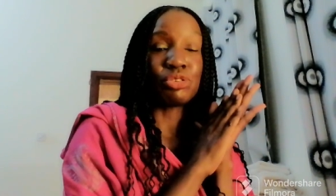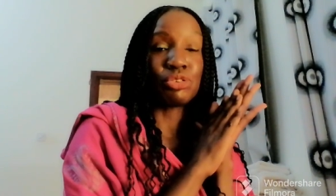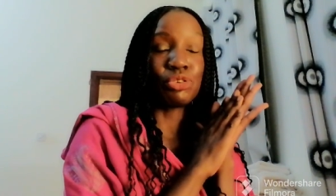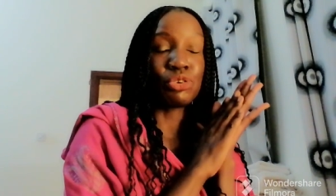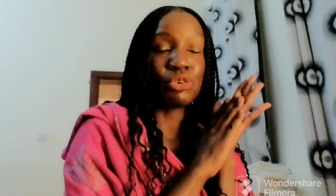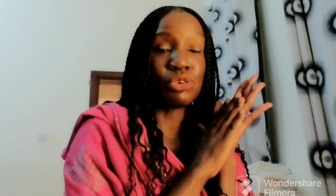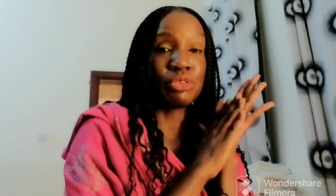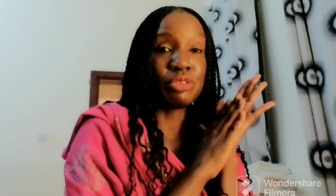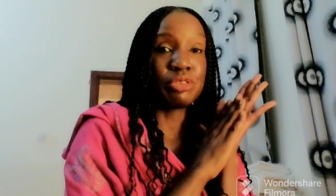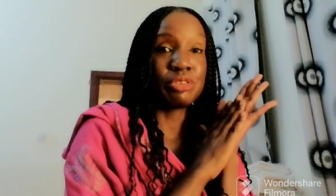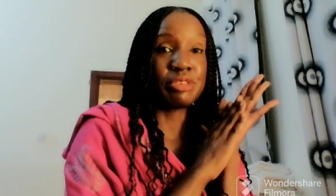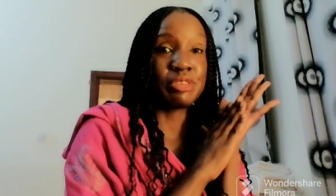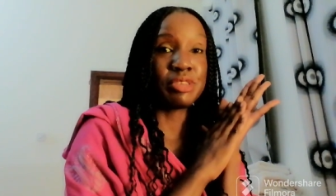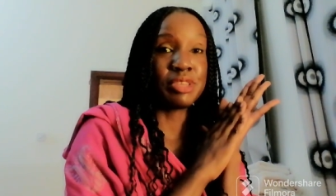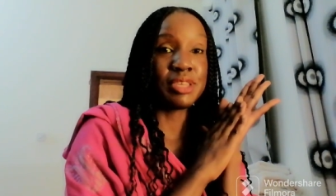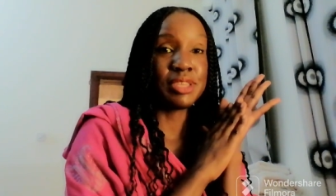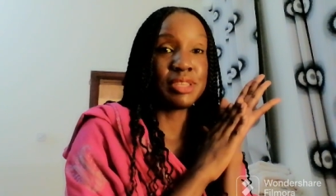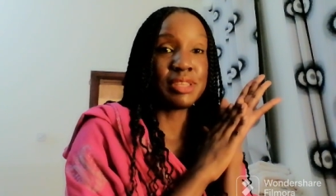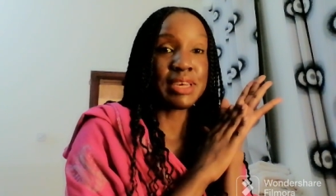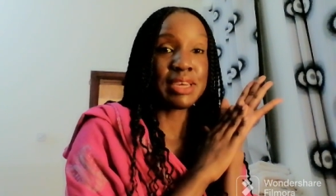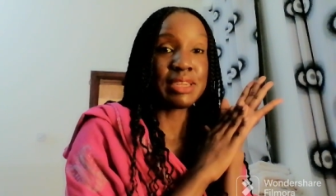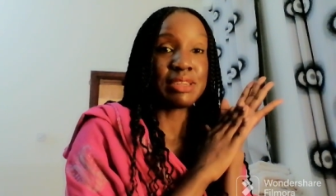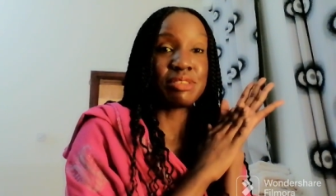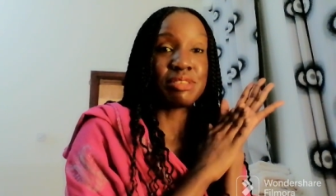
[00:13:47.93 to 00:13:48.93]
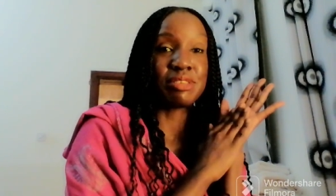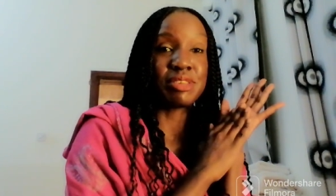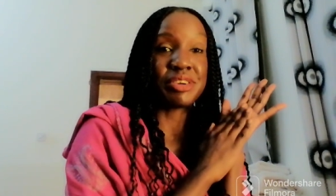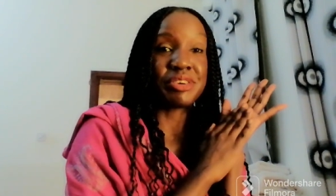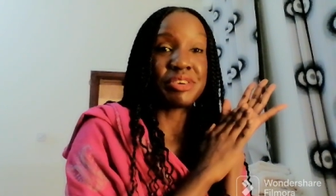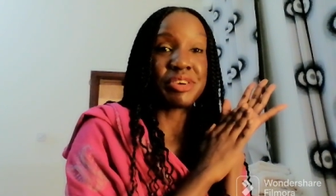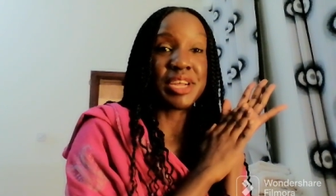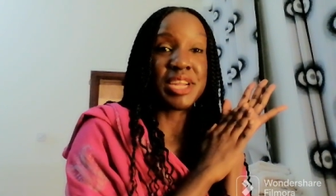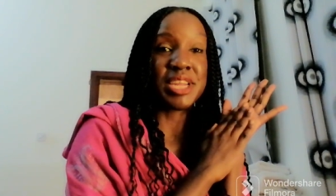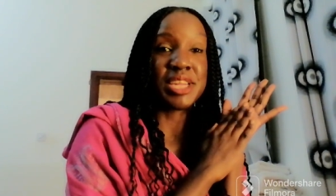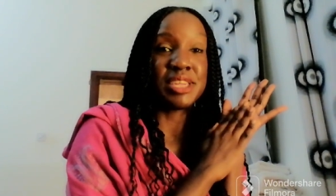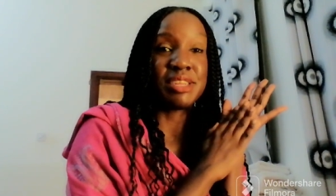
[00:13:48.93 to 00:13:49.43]
So don't see that
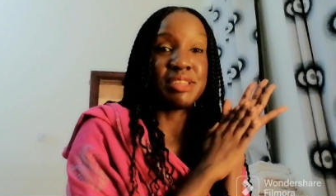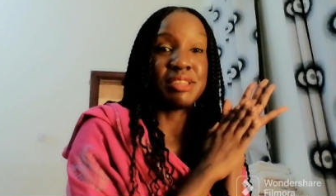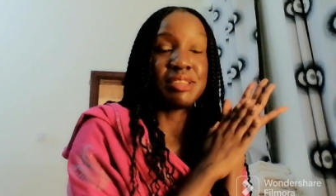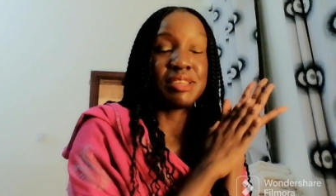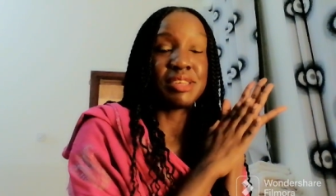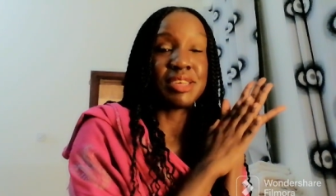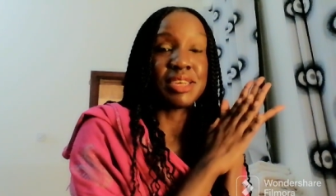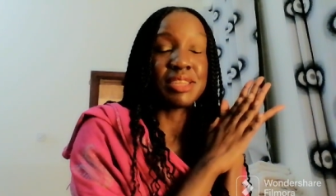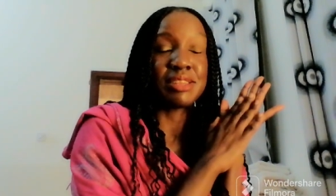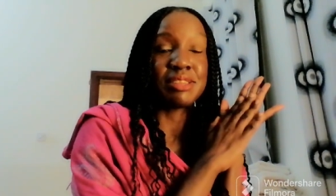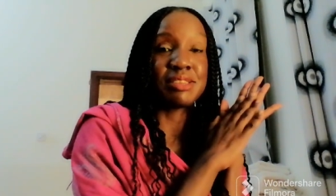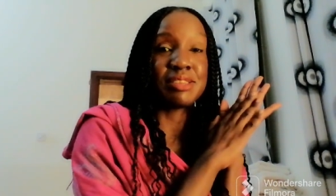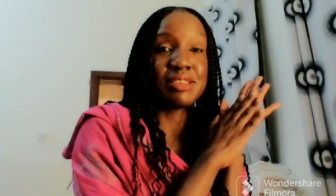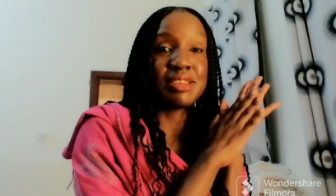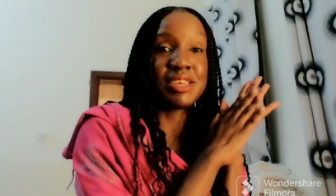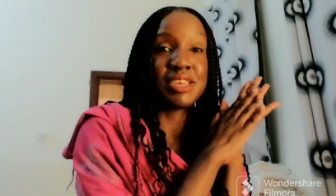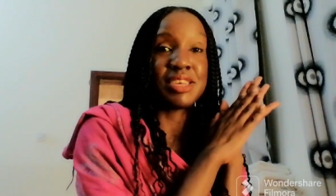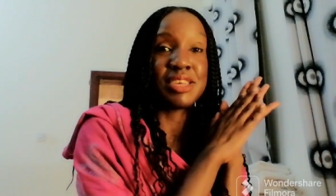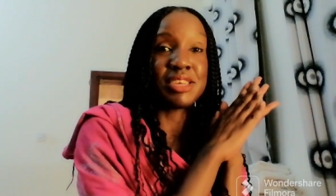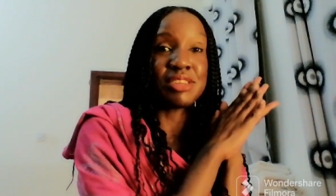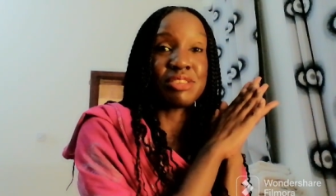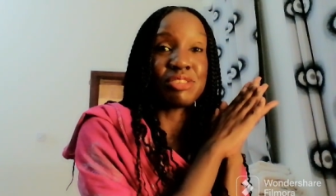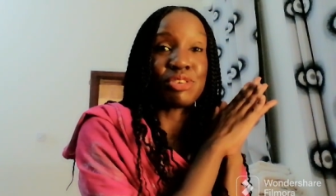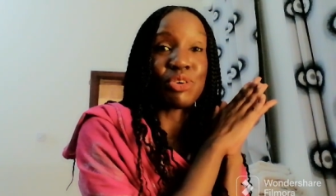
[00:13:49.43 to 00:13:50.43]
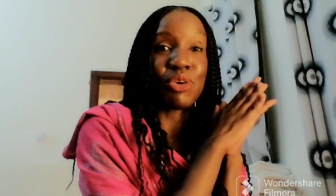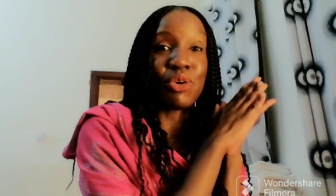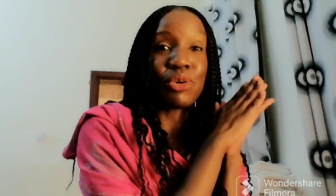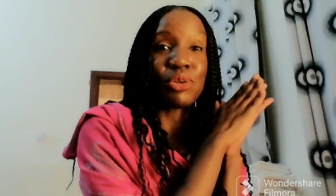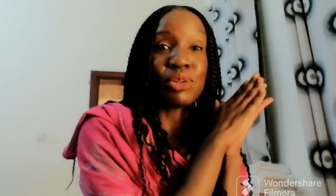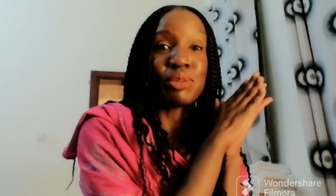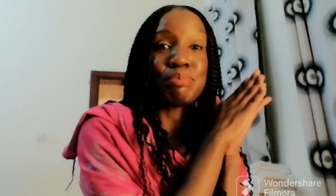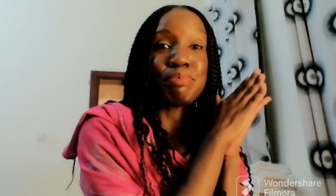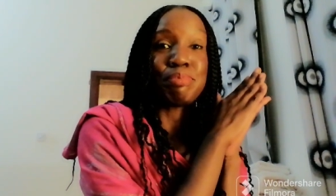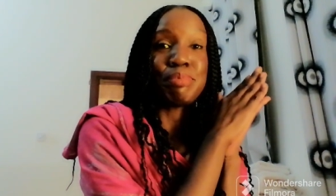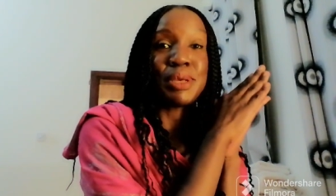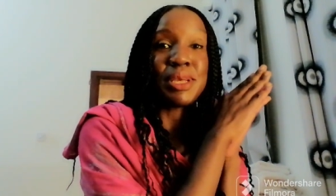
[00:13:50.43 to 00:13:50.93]
serenity and think it's
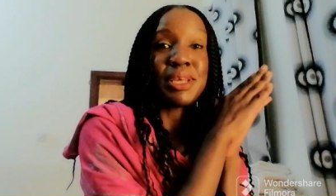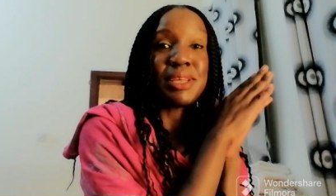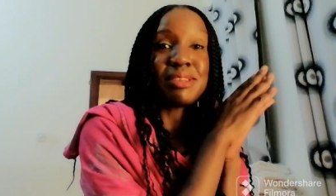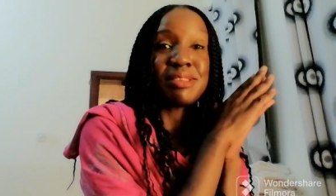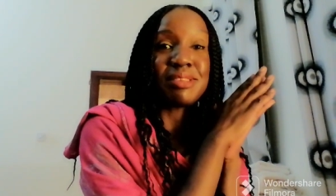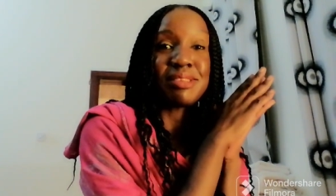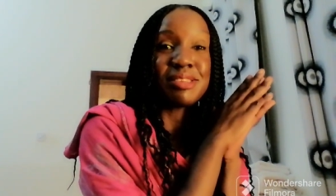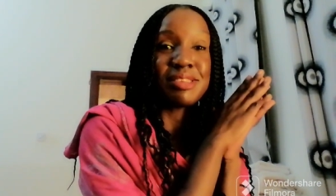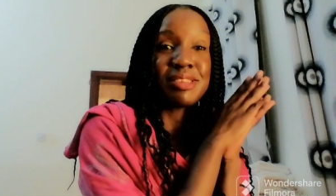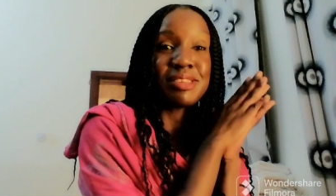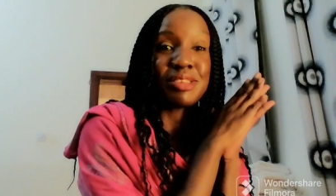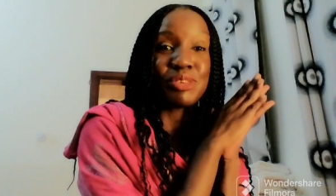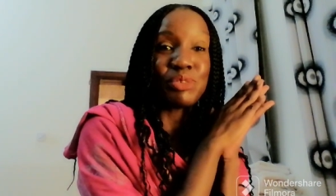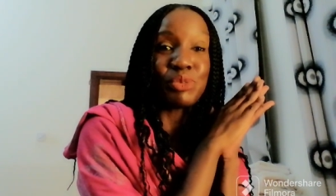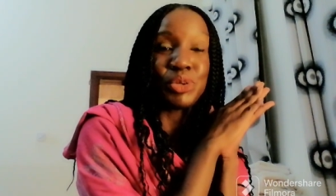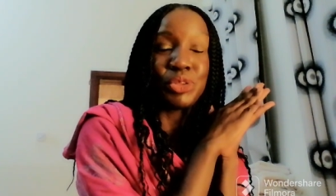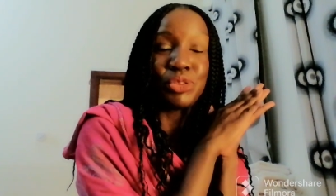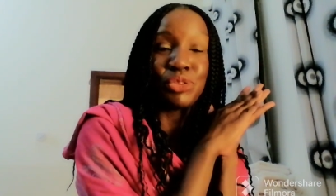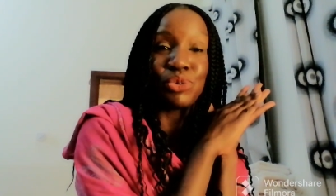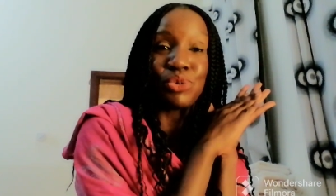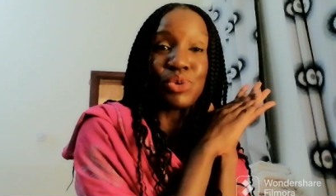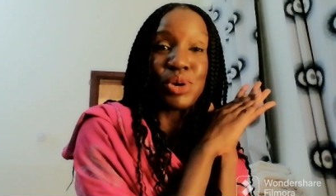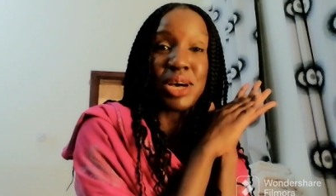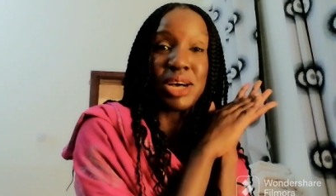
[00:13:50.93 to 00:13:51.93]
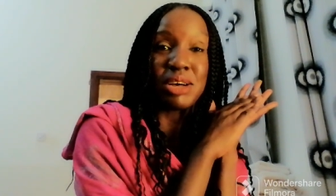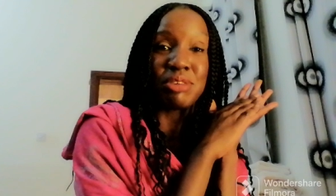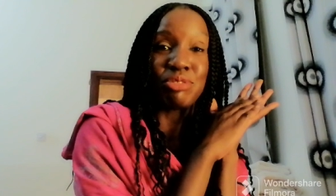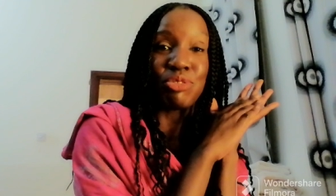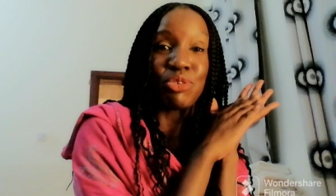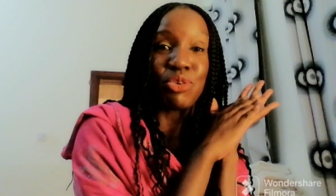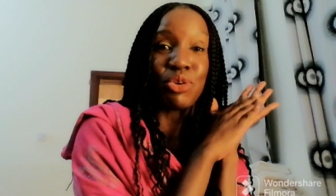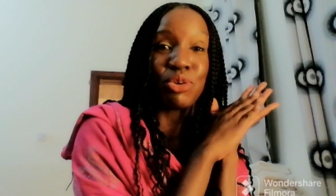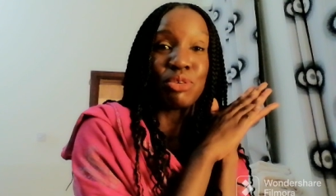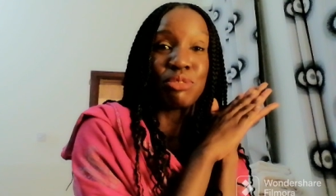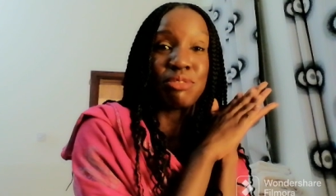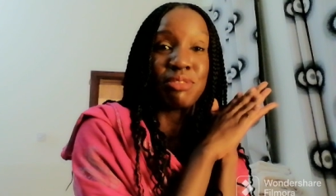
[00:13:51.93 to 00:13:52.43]
all peace. We do have
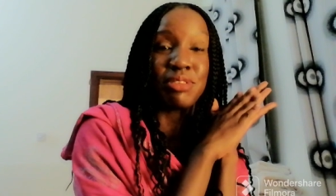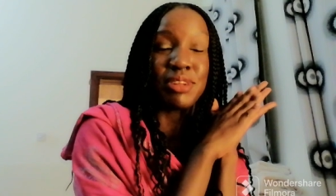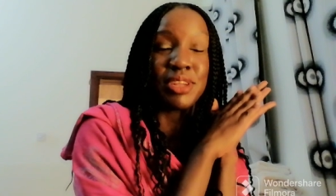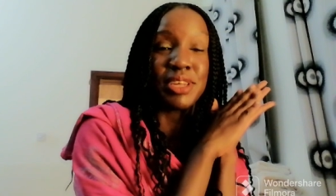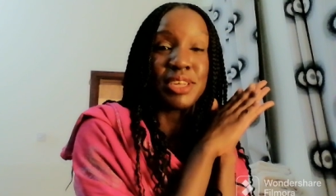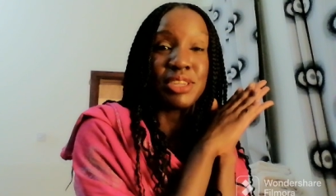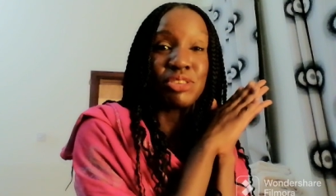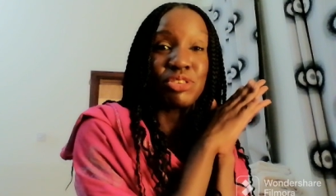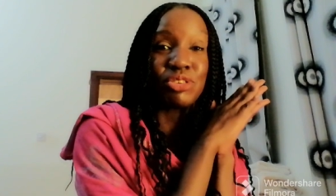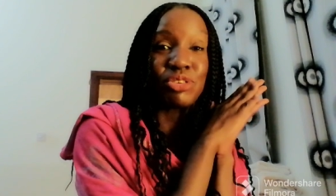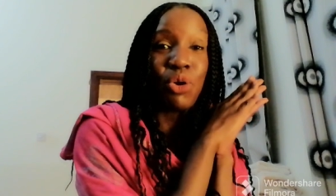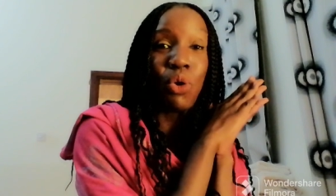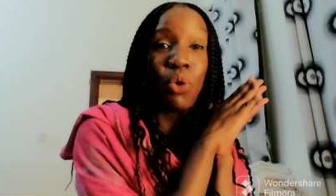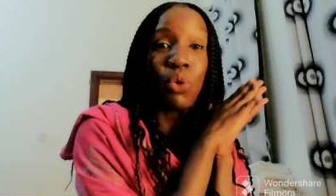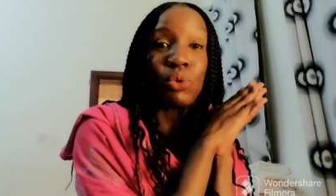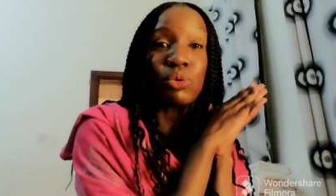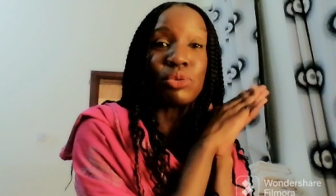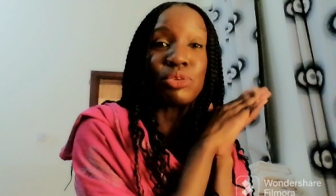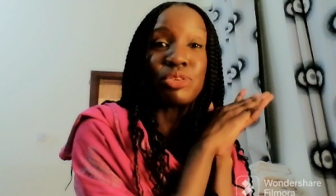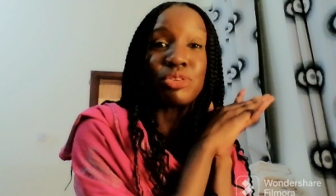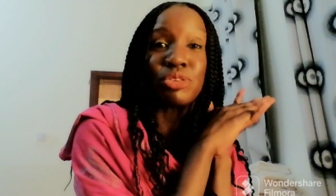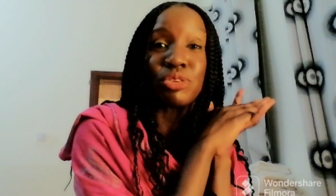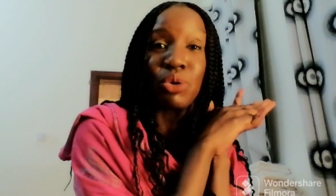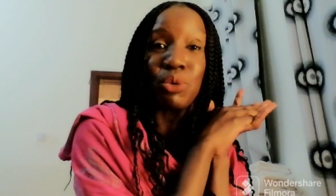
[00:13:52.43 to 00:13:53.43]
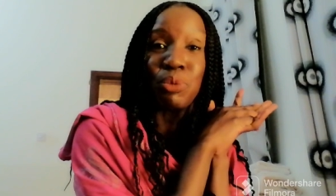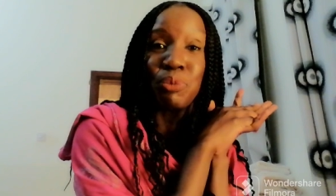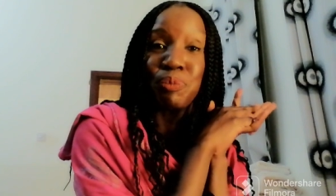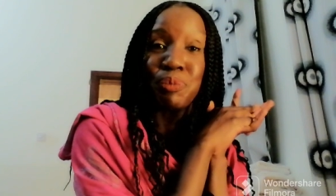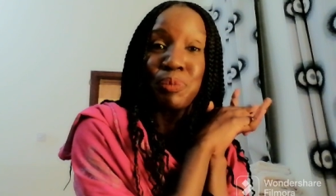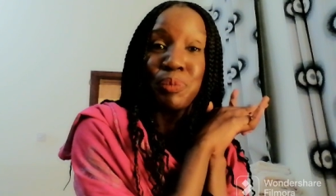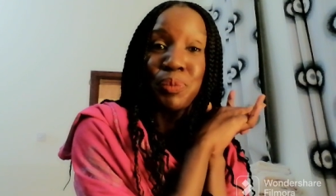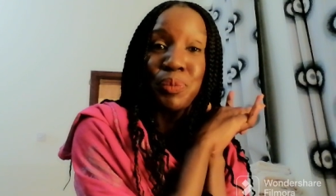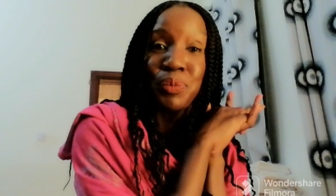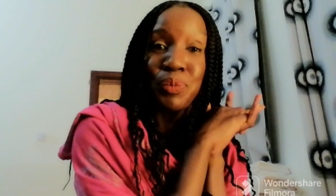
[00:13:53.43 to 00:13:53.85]
conflicts also.